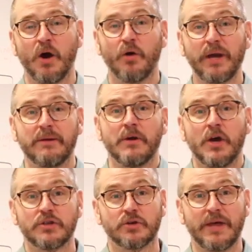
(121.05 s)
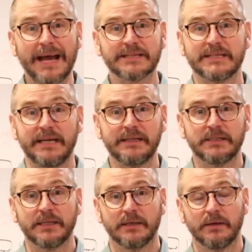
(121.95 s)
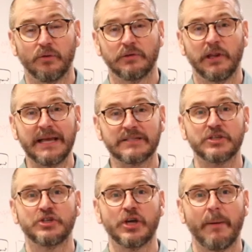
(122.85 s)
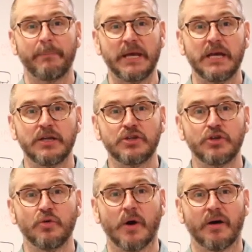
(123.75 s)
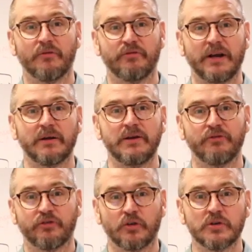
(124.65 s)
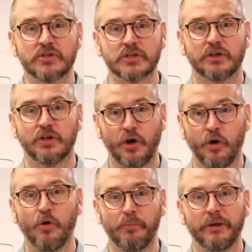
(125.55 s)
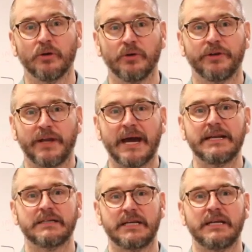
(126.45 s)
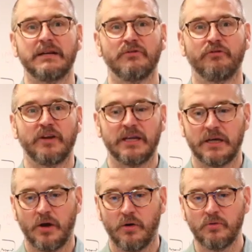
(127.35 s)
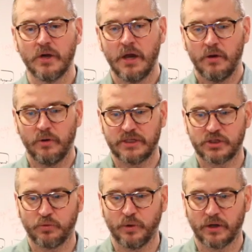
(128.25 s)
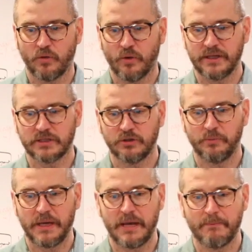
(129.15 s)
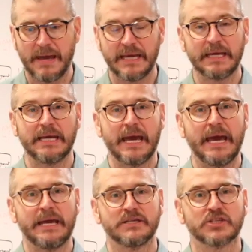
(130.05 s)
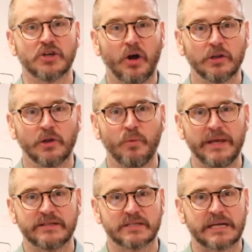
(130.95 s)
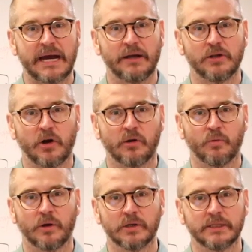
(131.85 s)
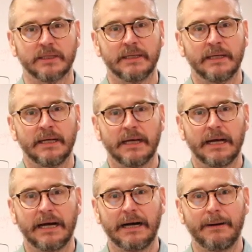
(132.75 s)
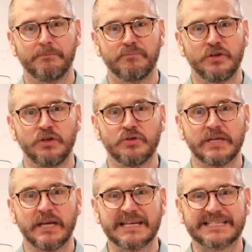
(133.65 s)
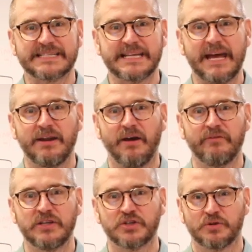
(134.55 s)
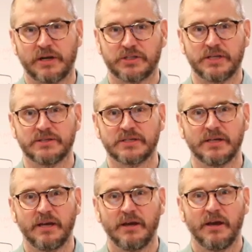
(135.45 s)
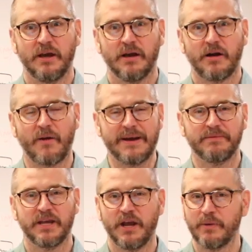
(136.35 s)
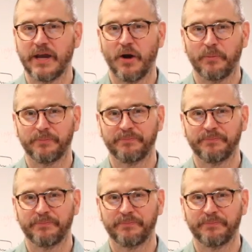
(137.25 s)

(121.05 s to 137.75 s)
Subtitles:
Okay, so that's it. Let's jump into our very first CoBuild19 video, which we're going to be making a LeWitt style artwork using a set of instructions. All right, here we go.